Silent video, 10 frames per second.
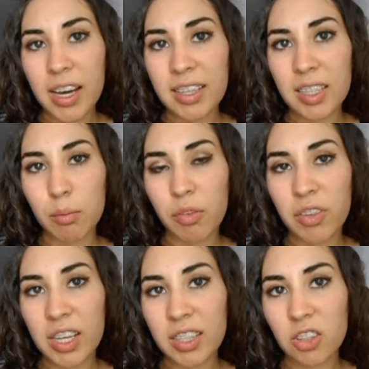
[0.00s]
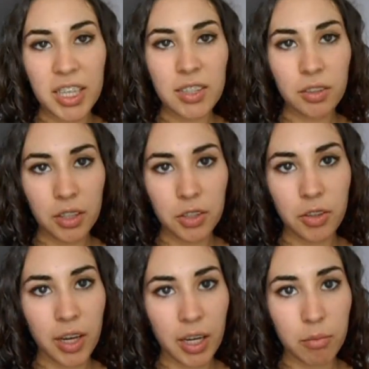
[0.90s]
some of this. These are the two
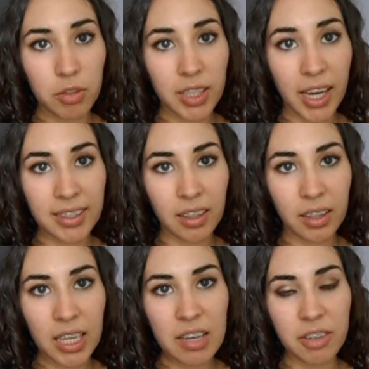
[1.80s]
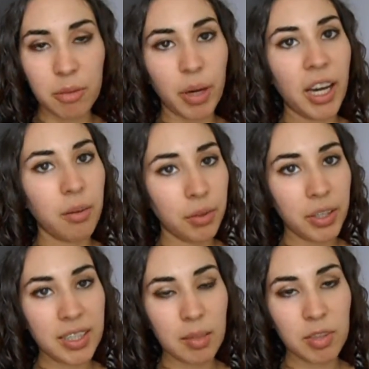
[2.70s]
that I'm using as a leave-in. My hair
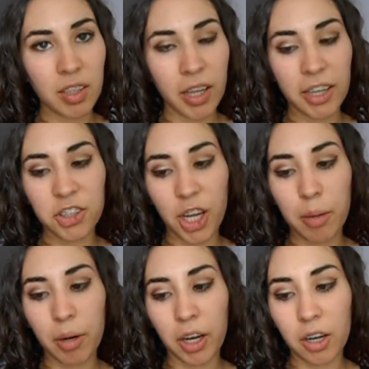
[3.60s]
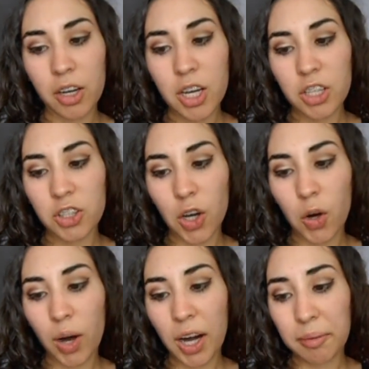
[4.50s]
really seems to like shea butter,
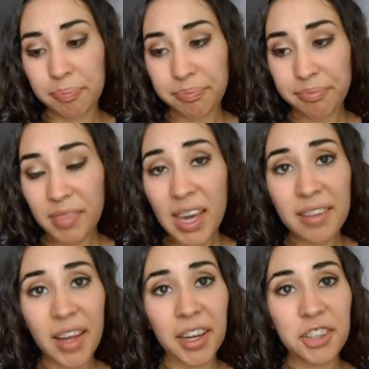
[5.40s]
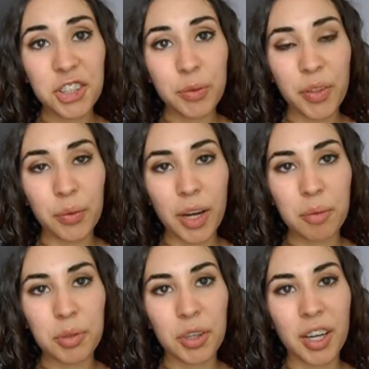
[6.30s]
so that issue with the
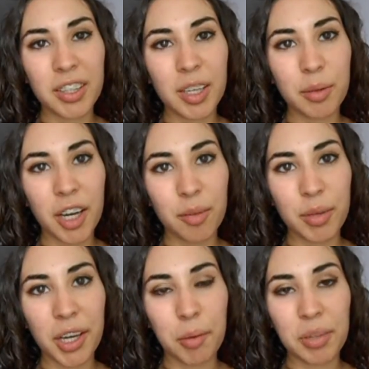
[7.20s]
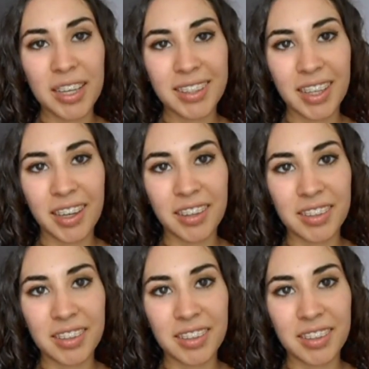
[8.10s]
RenPure ended up kind of being a blessing in